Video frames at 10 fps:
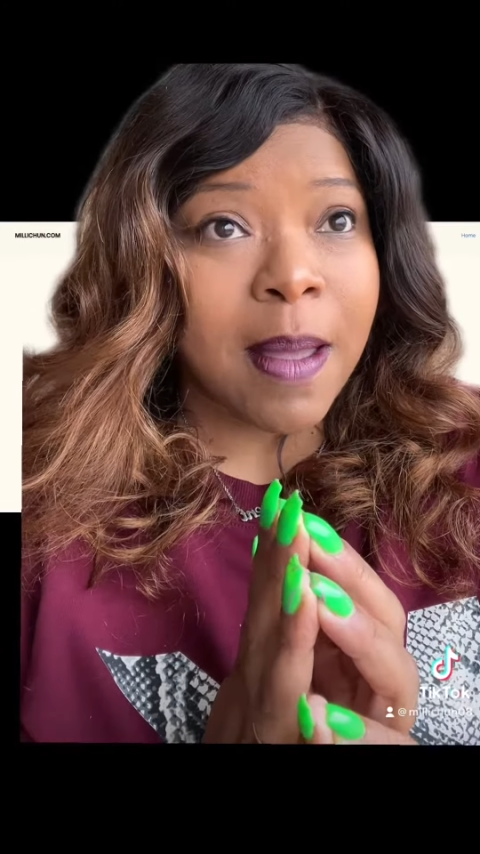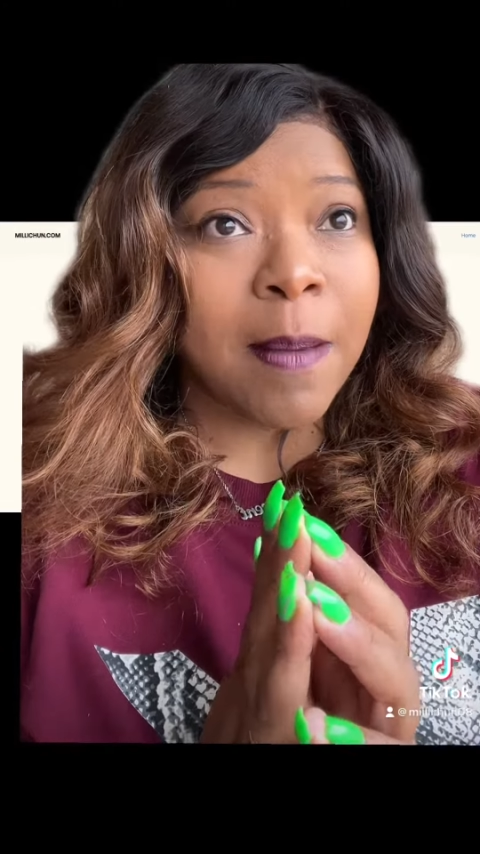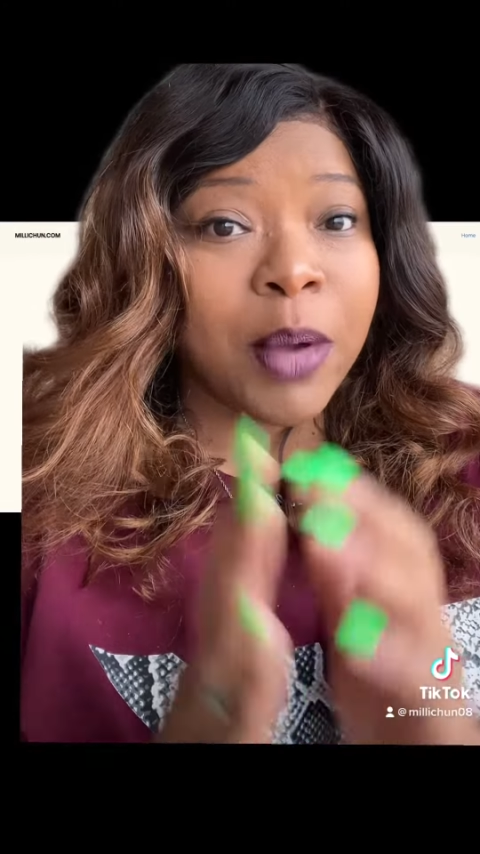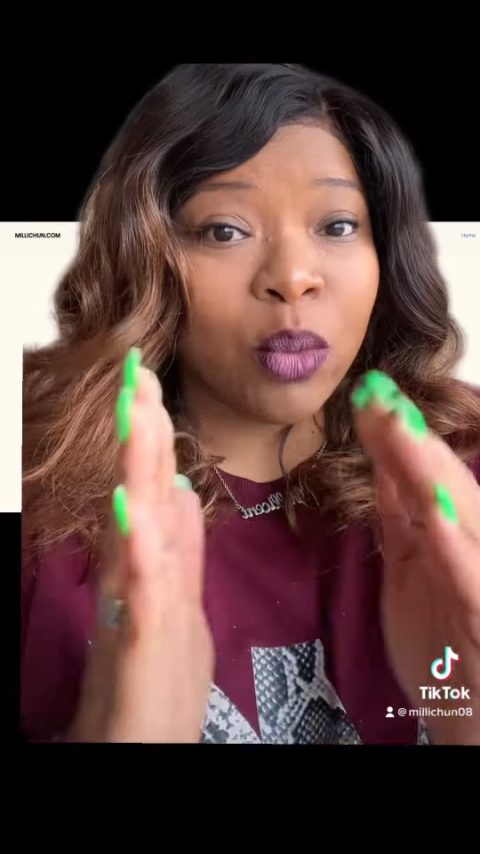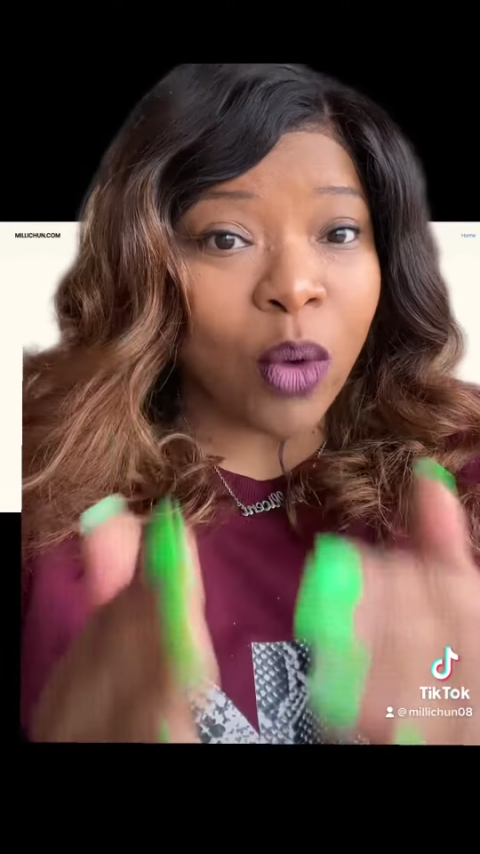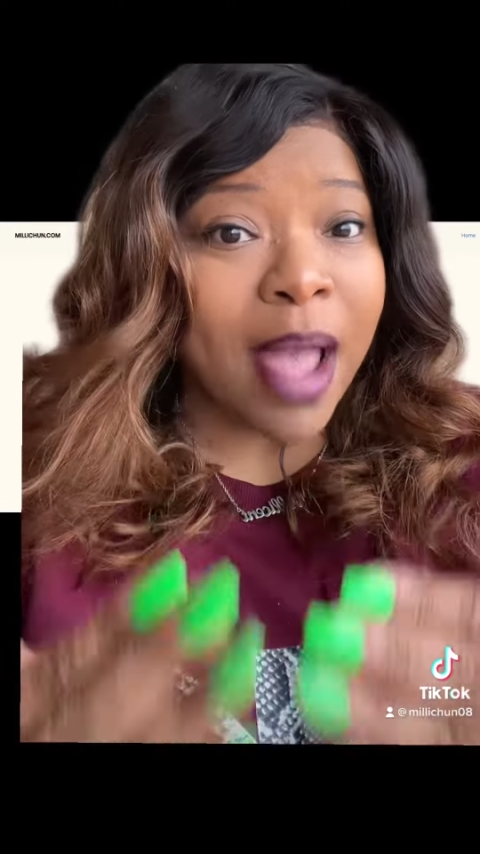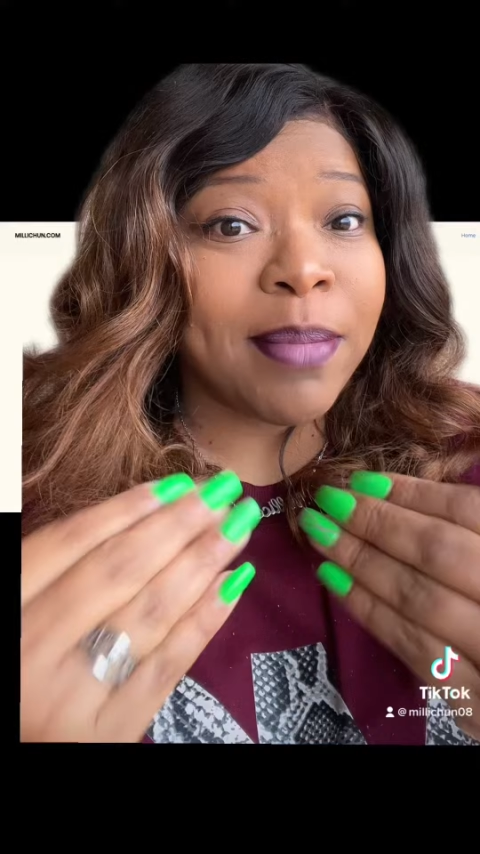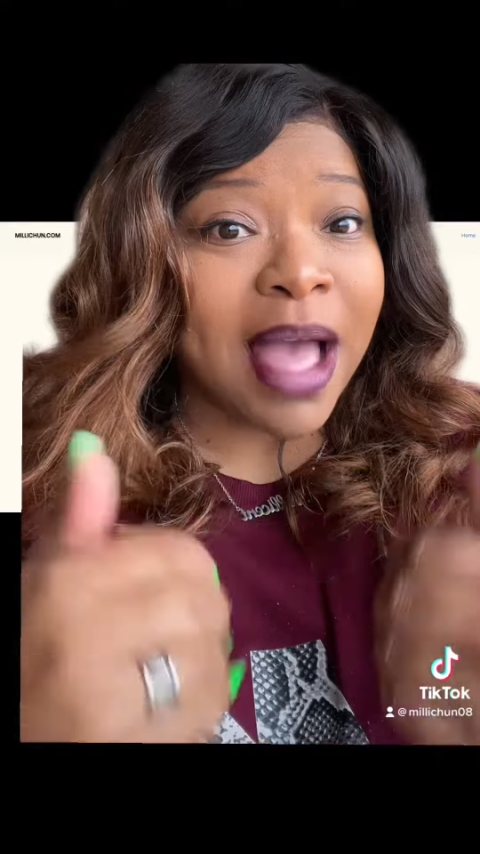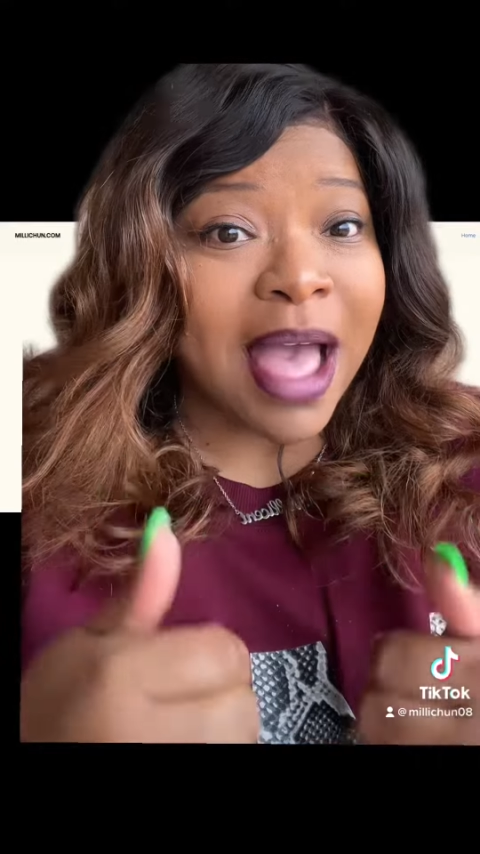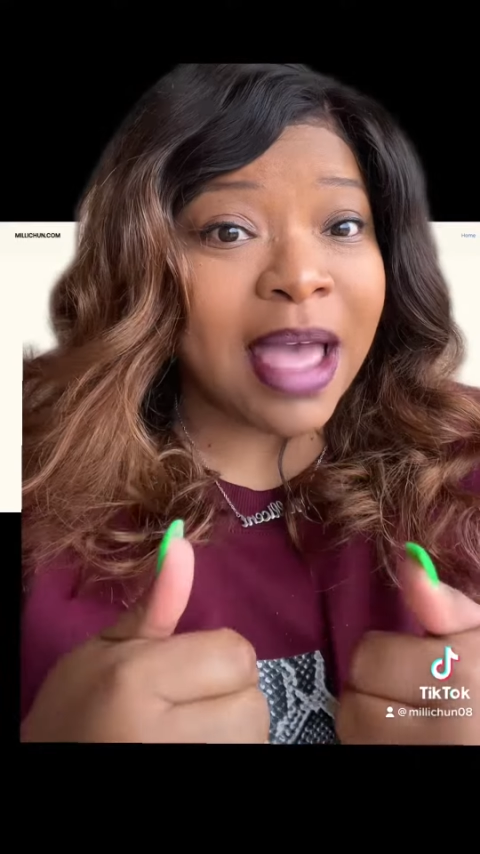but right
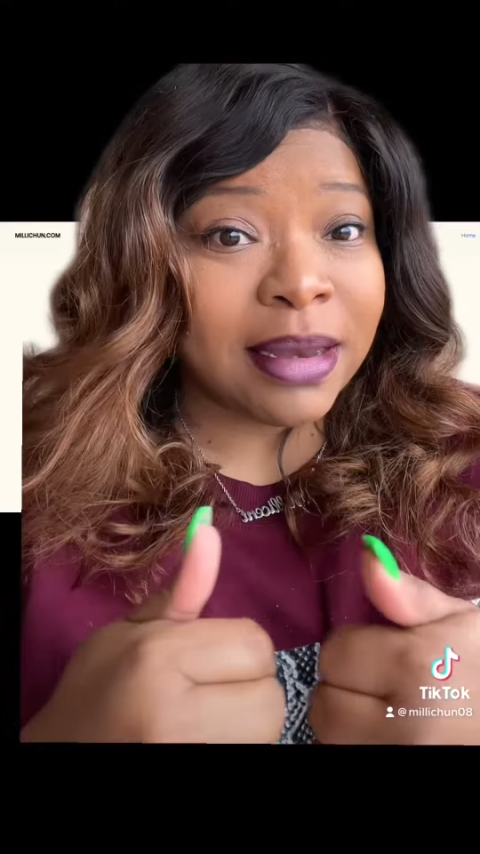behind